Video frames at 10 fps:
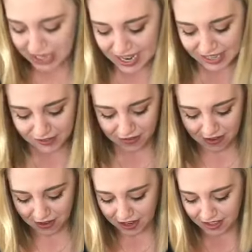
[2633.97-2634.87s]
my dad's
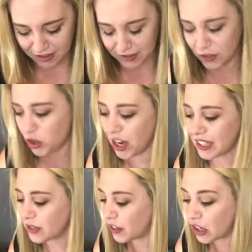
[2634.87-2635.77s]
favorite I think was
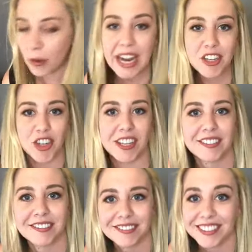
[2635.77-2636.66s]

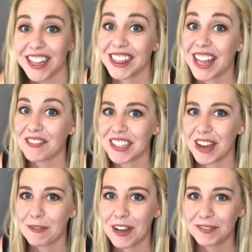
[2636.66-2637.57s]
Transfiguration. Loves
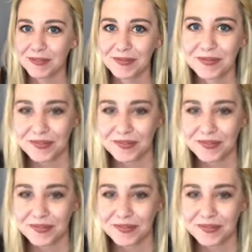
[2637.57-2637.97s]
that one.